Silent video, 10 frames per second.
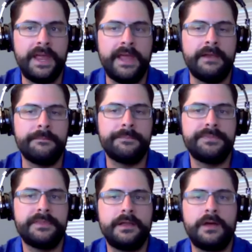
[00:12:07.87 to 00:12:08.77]
And
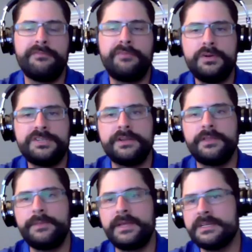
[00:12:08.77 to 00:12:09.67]

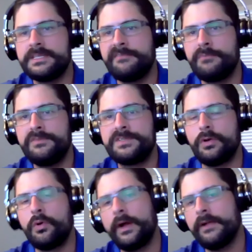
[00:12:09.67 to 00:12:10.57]
unfortunately, because they've moved
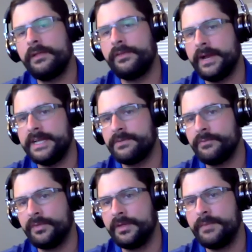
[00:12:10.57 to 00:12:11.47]
so quickly, there hasn't
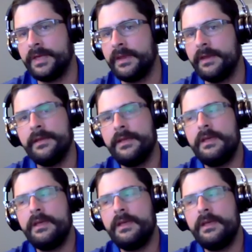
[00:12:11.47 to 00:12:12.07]
really been